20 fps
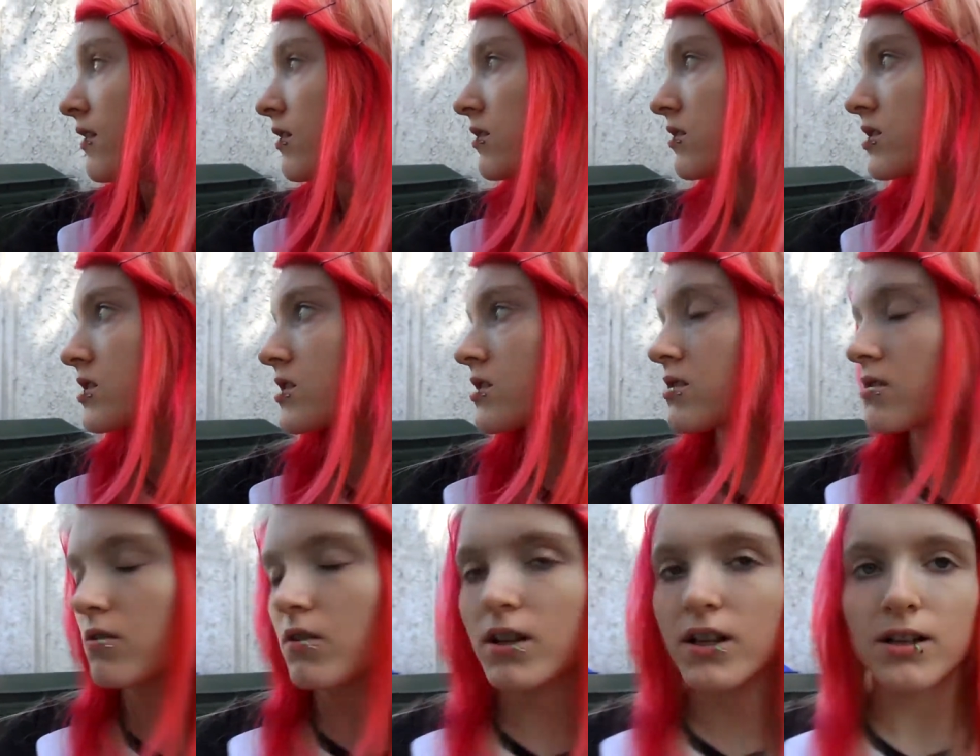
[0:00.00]
There's
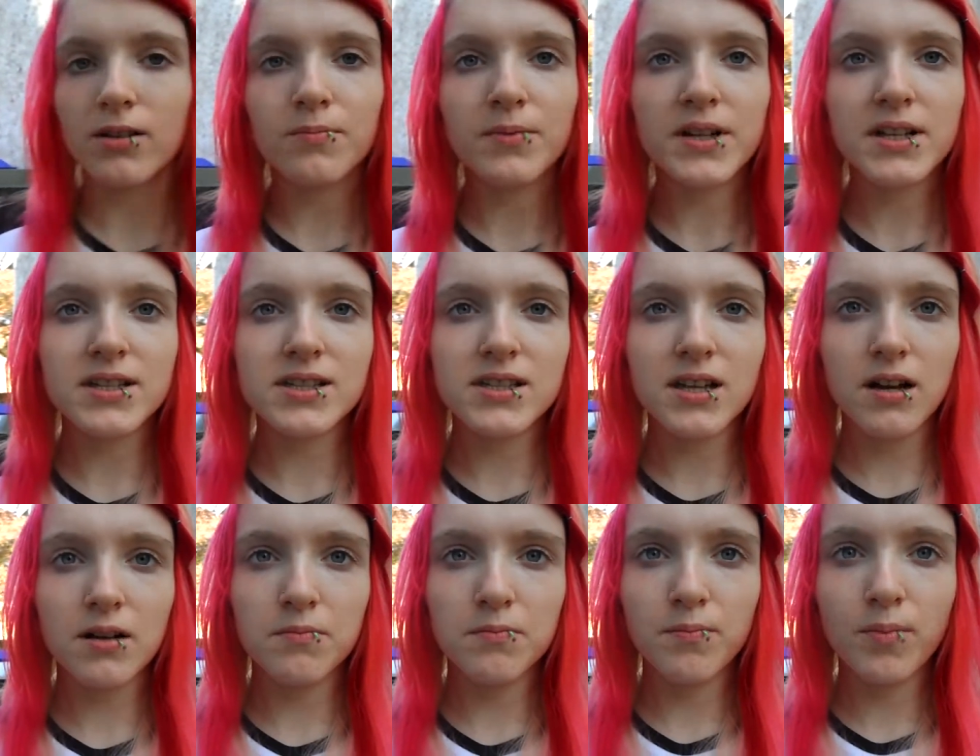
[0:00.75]
still a little bit of
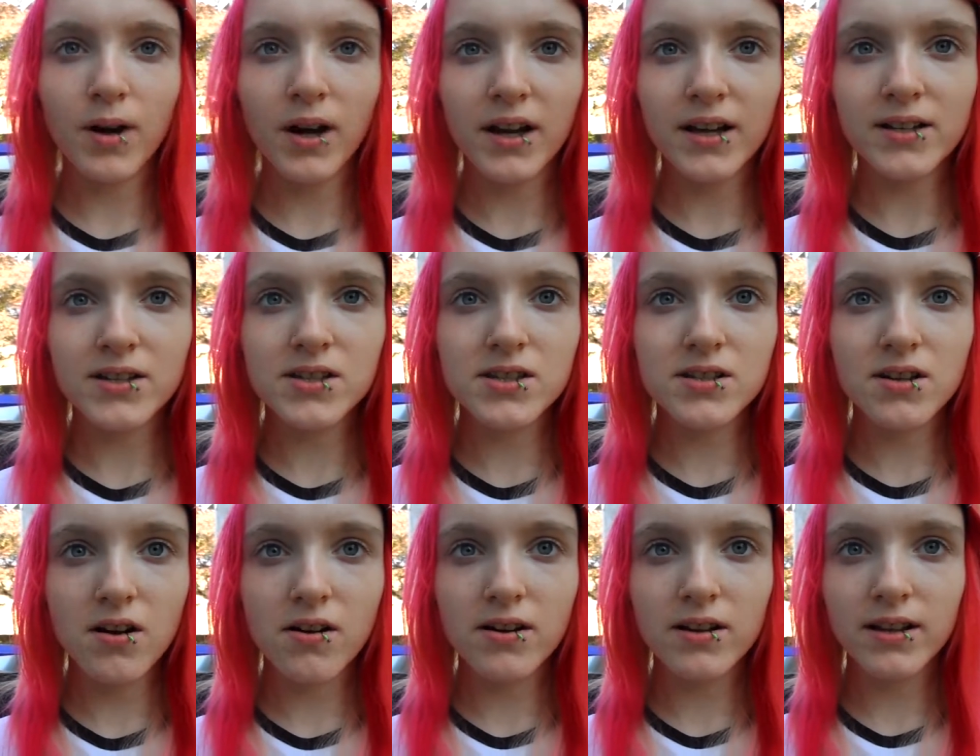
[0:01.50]
sun, but it's
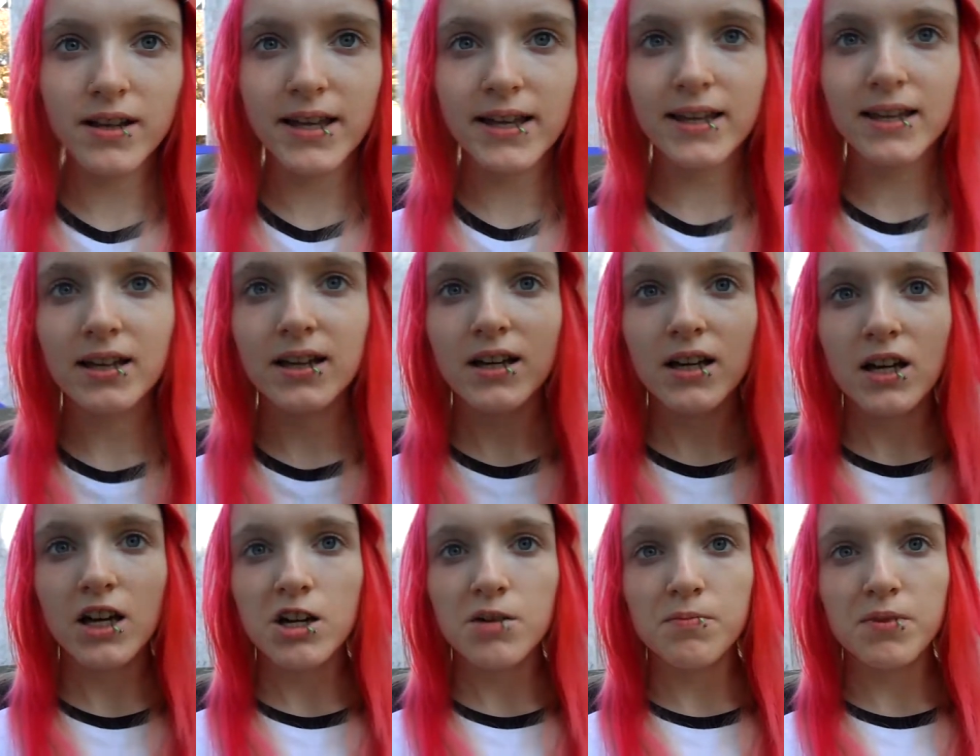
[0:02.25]
starting to like
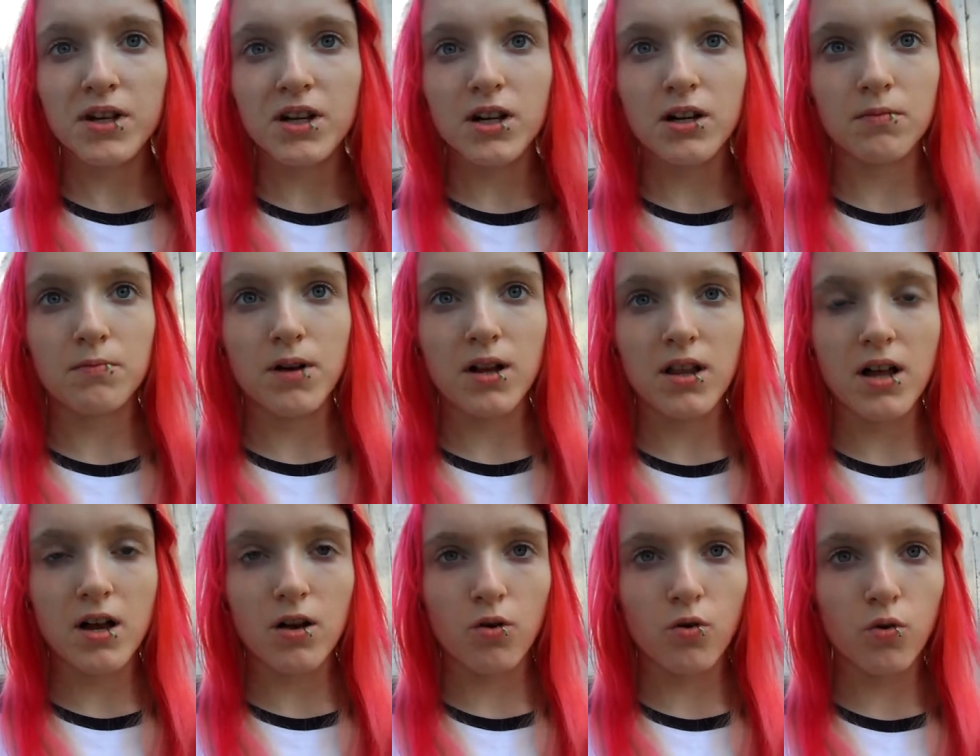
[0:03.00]
become a
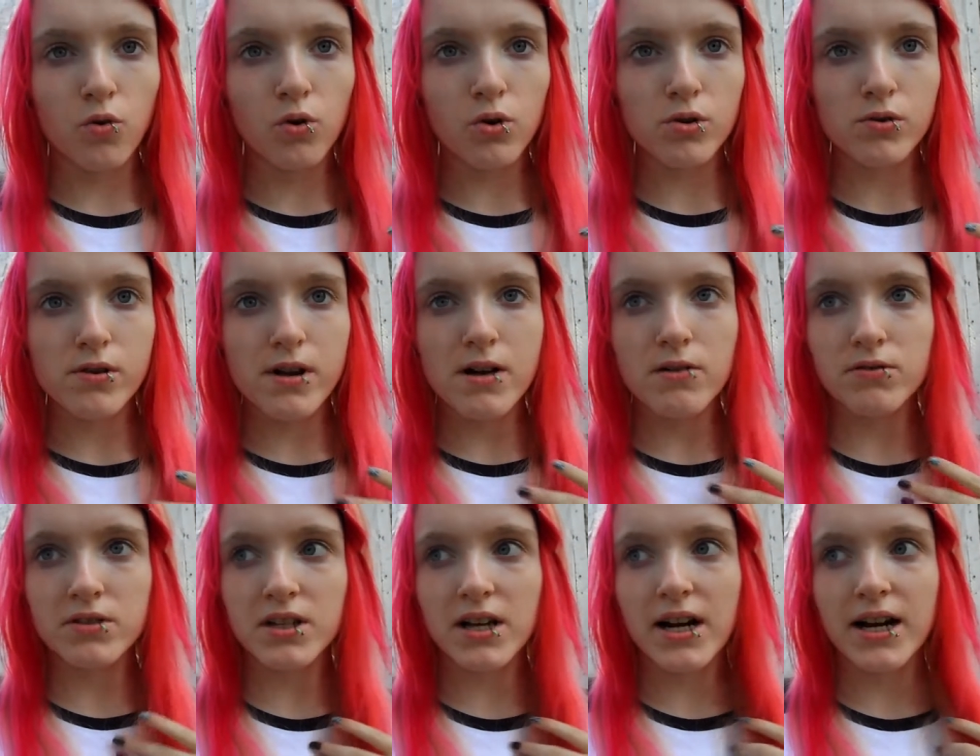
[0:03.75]
lot cooler
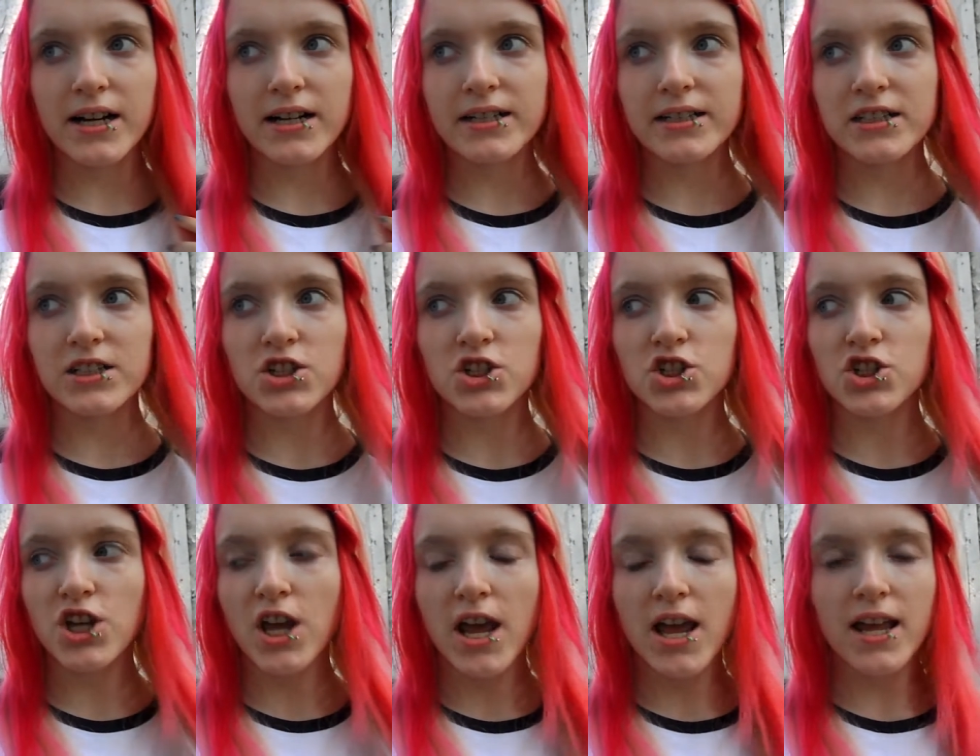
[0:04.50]
outside
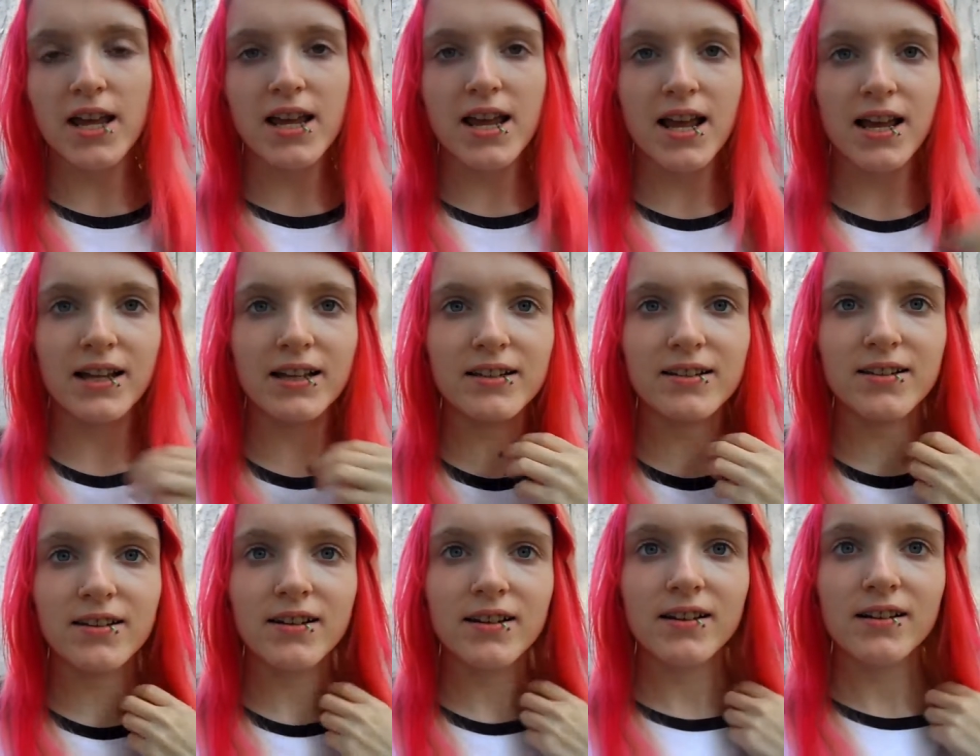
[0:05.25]
each day,
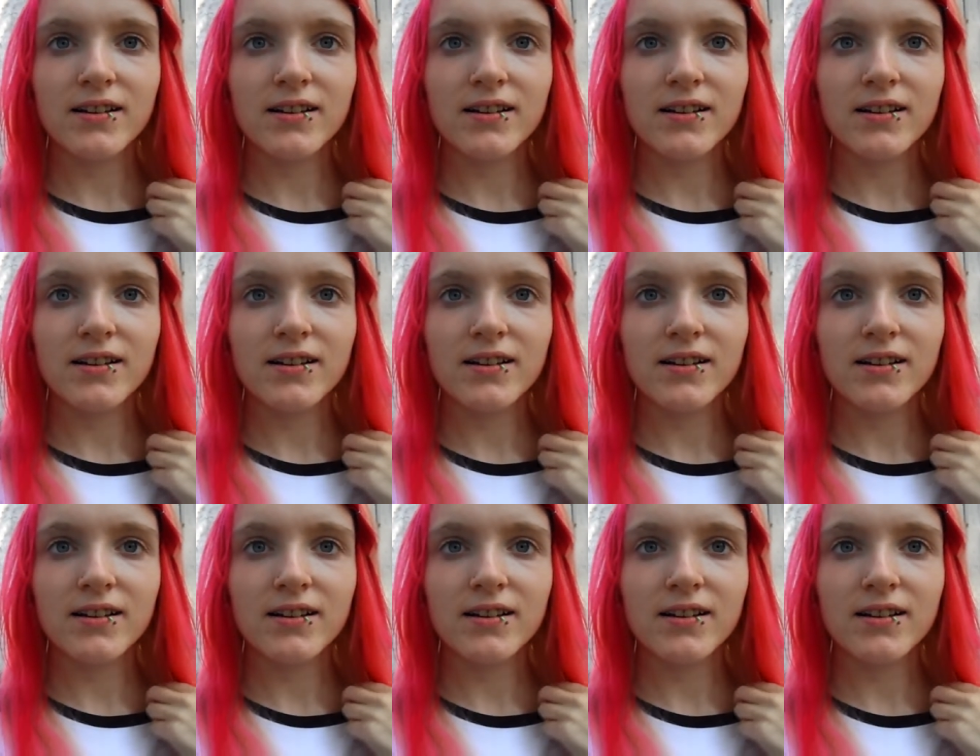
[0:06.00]
and